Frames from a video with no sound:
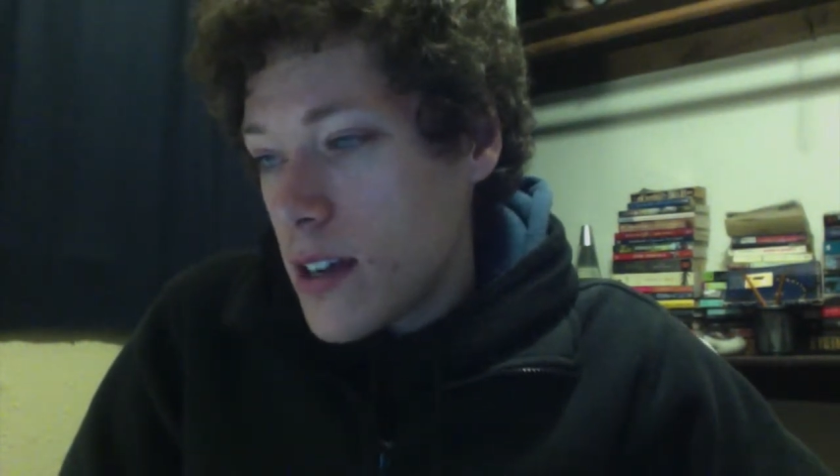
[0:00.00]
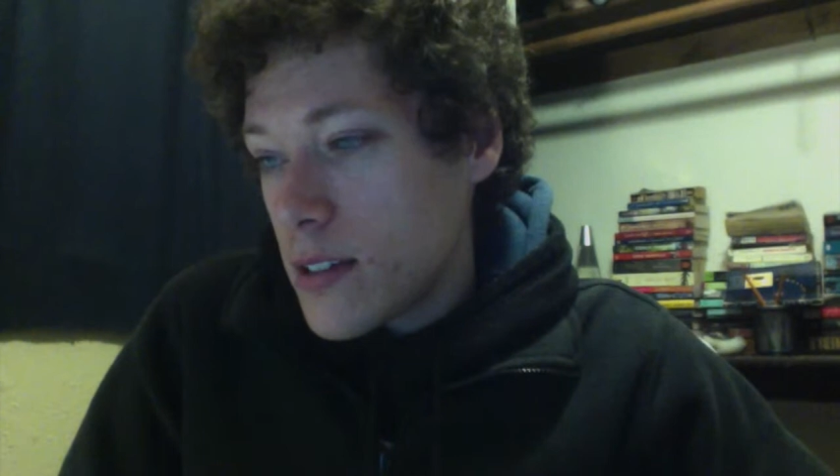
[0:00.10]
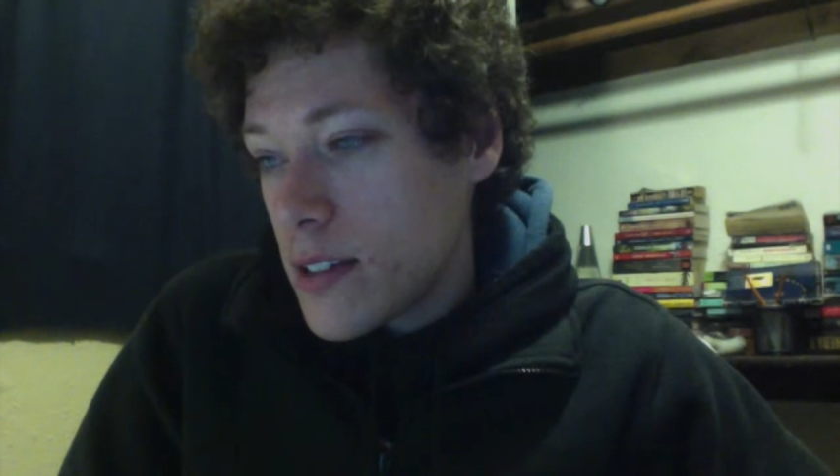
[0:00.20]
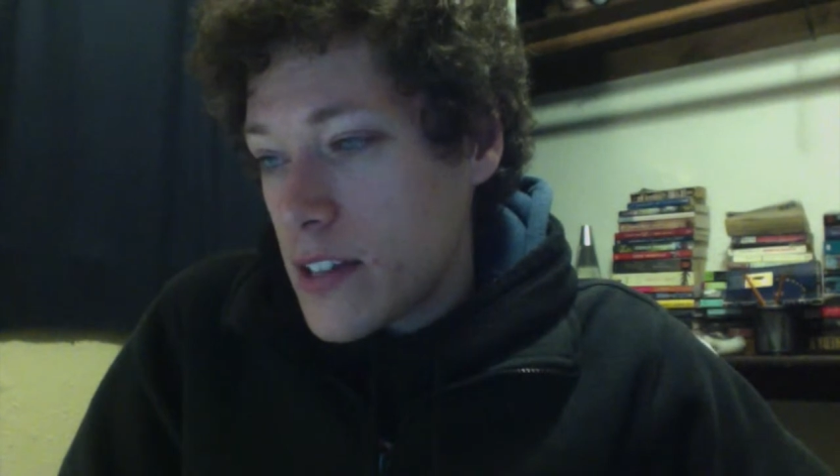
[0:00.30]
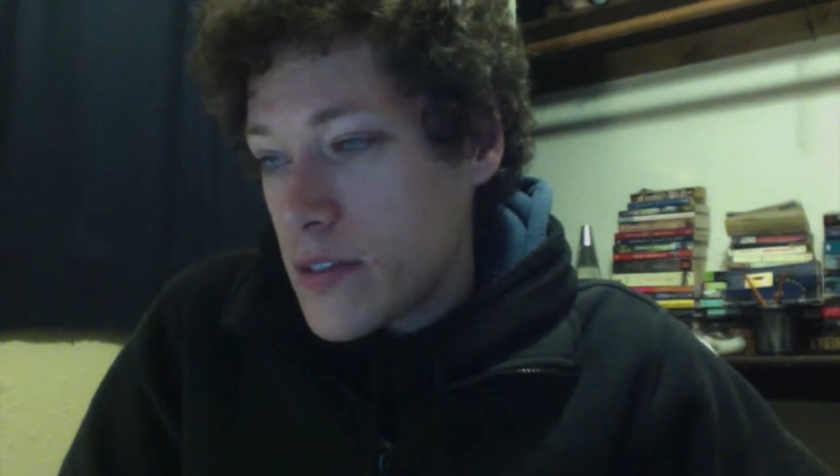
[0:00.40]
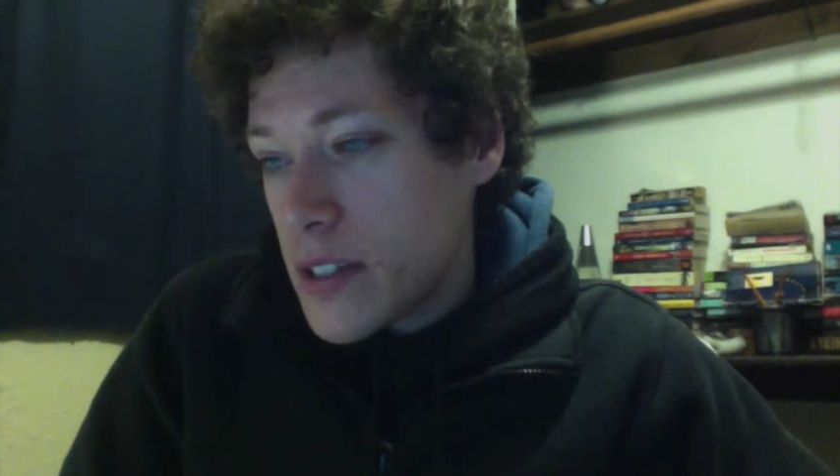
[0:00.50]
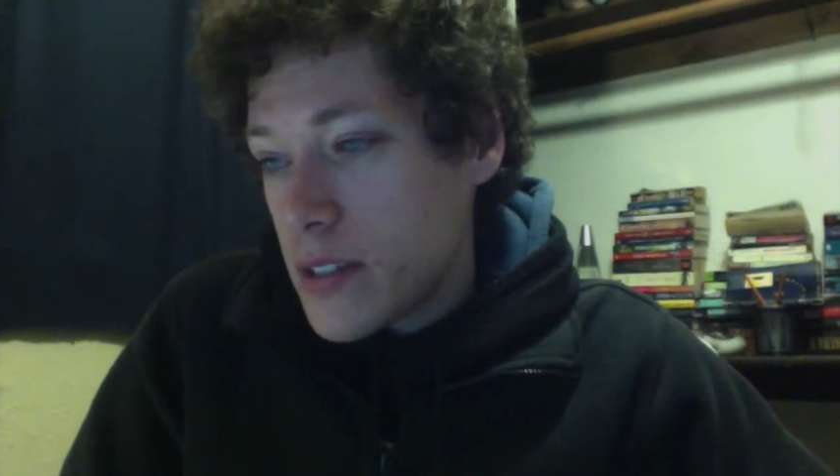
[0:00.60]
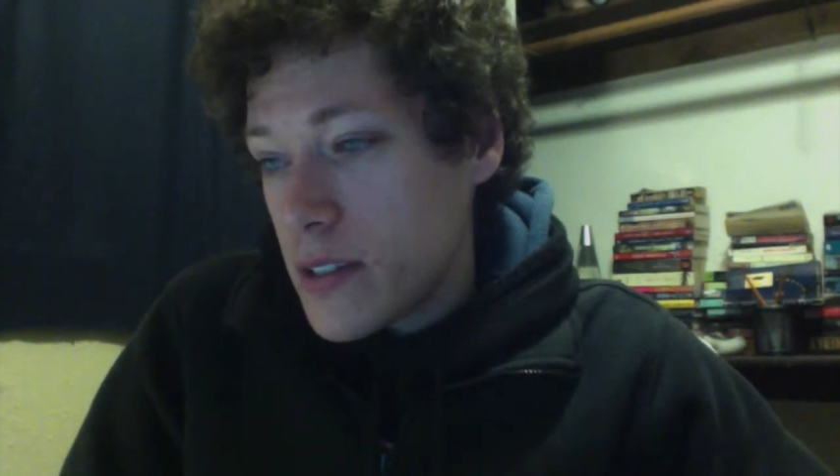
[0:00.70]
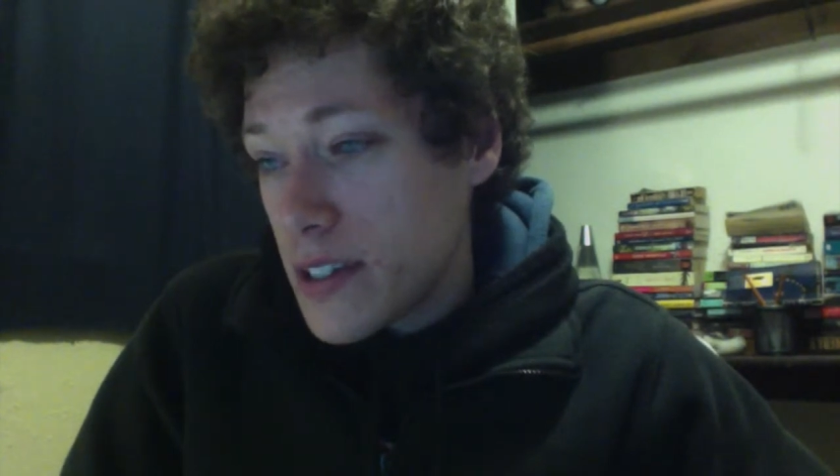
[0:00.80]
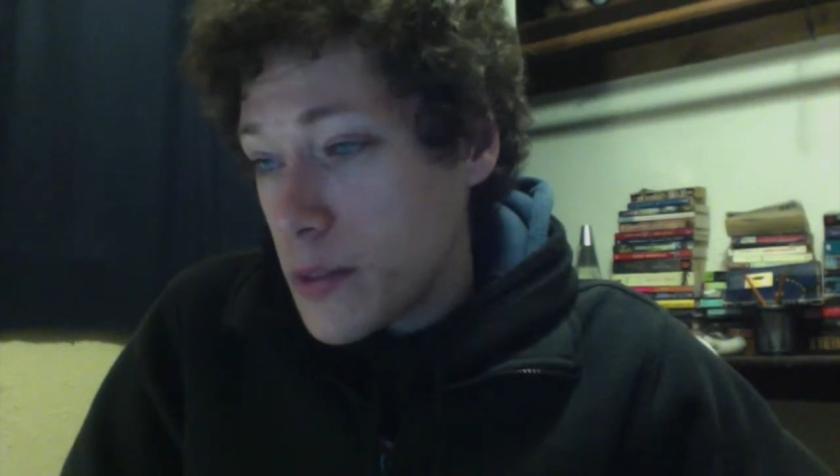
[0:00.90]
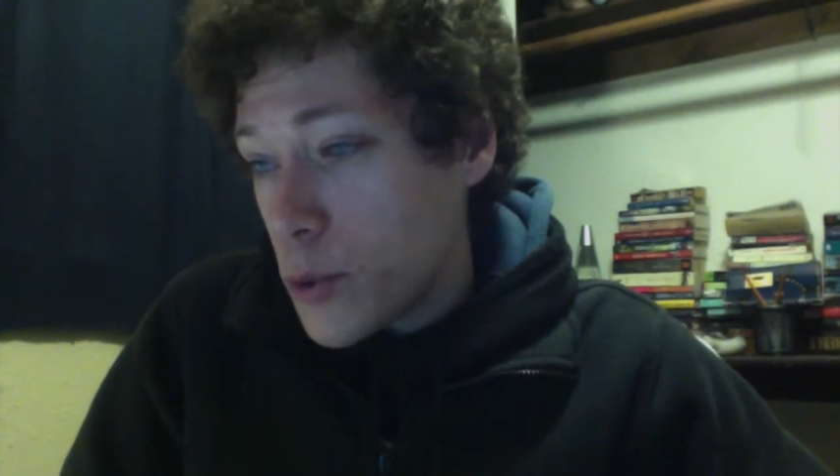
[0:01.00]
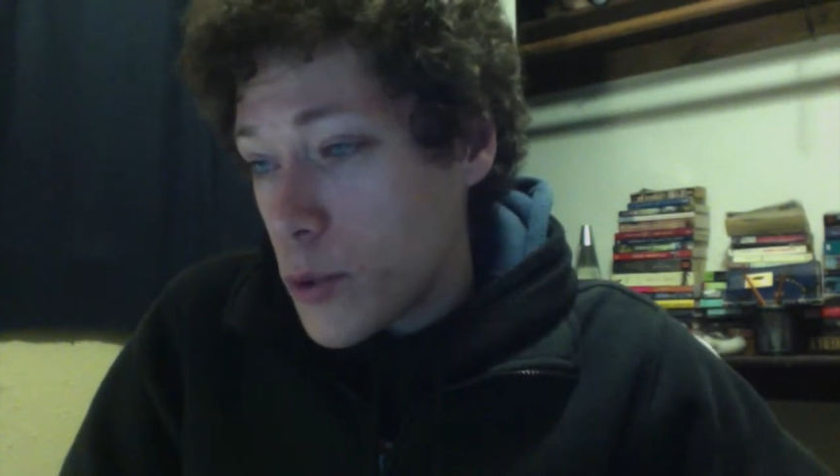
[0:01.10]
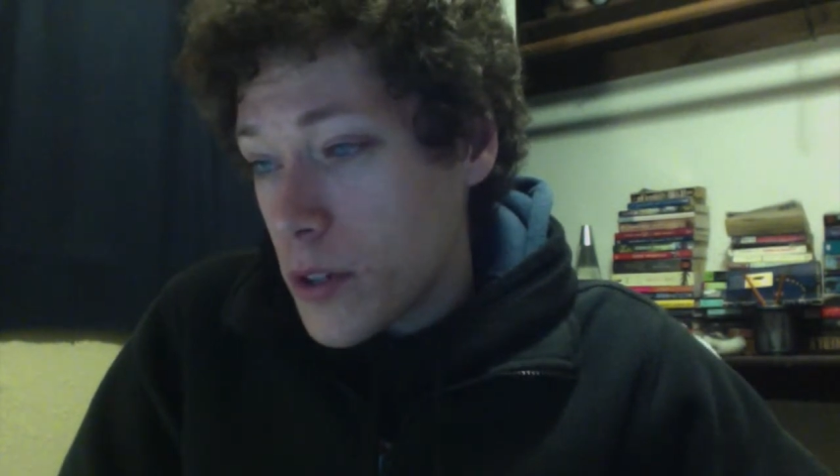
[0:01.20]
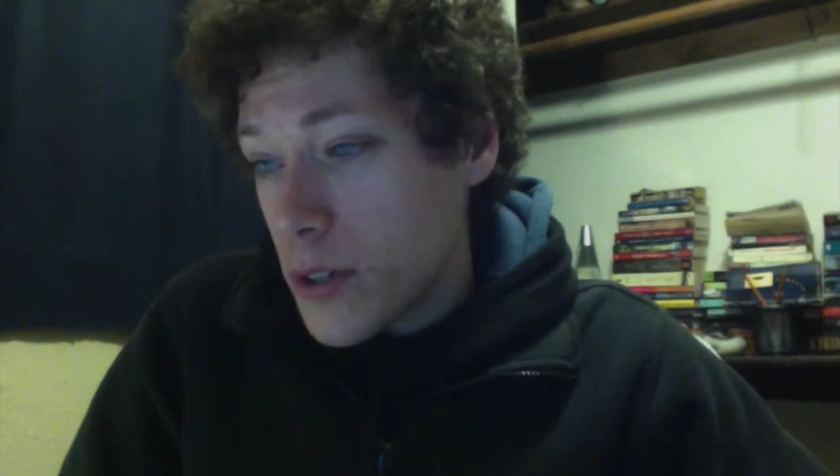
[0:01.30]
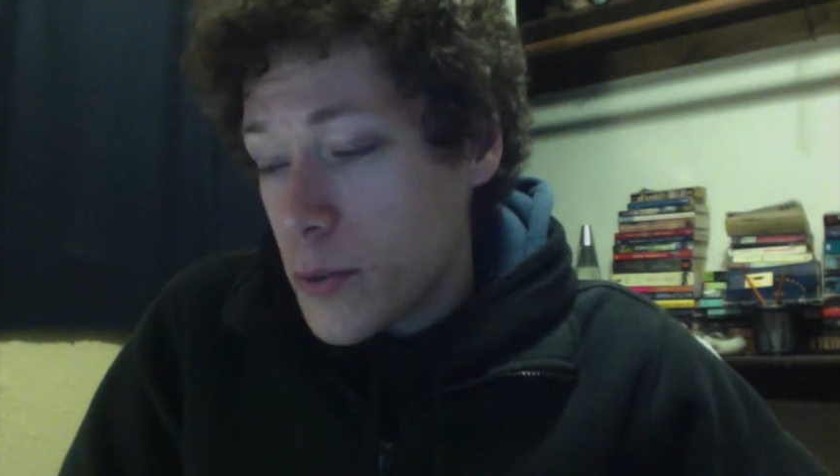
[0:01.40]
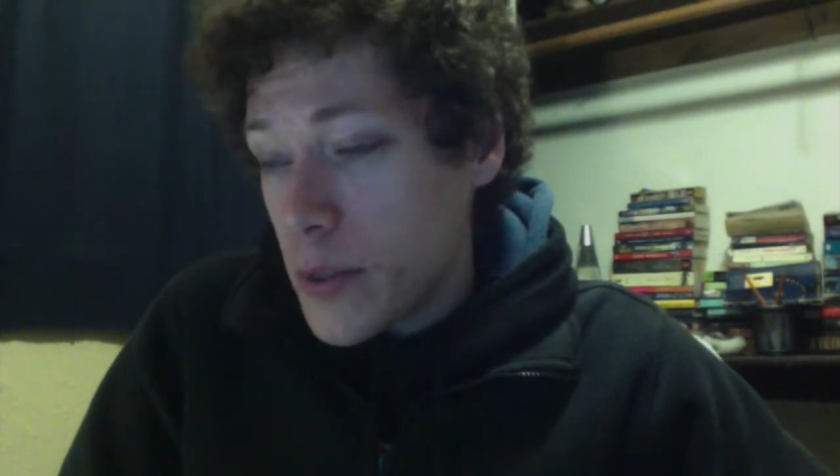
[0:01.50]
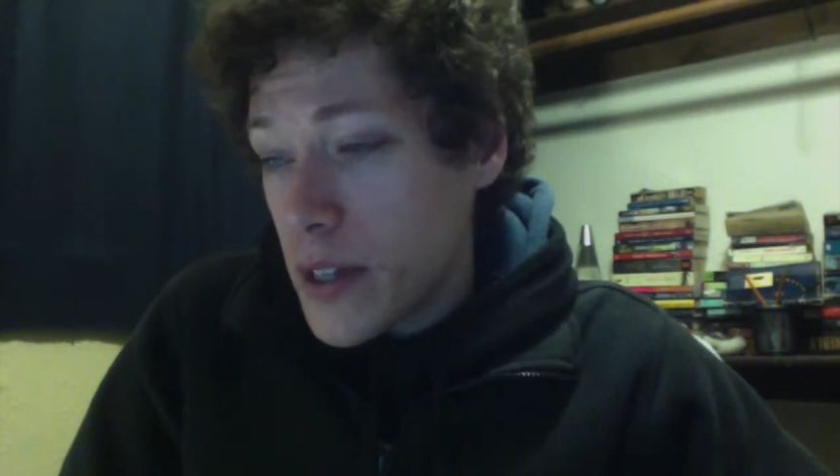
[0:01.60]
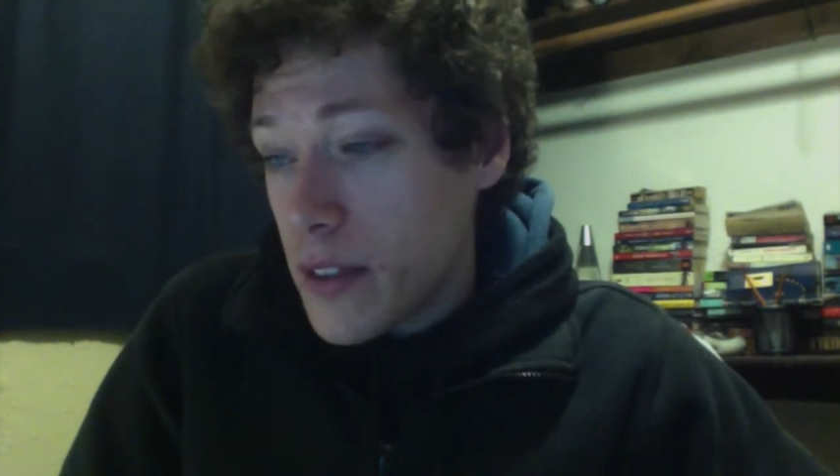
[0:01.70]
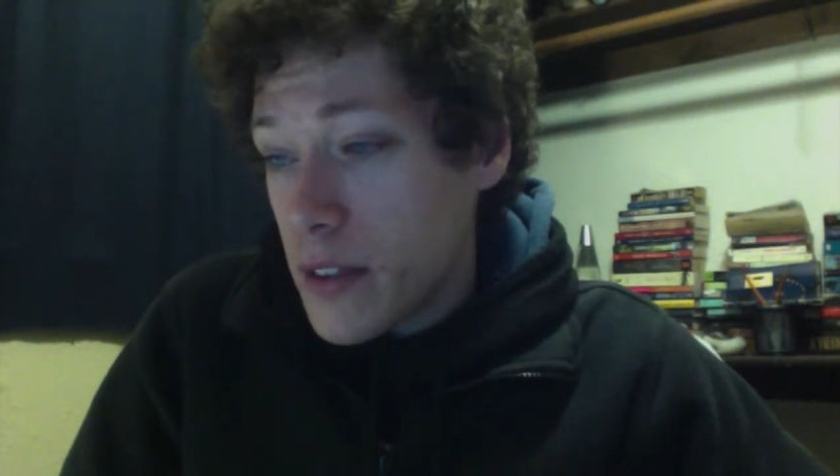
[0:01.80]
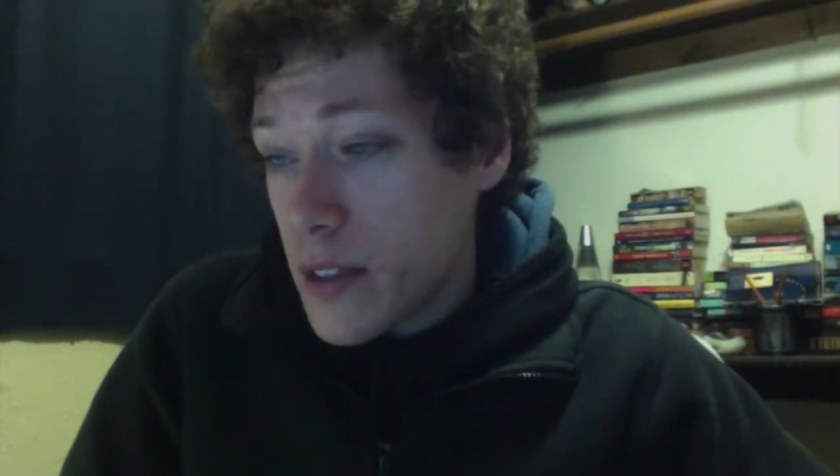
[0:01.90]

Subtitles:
left Singapore with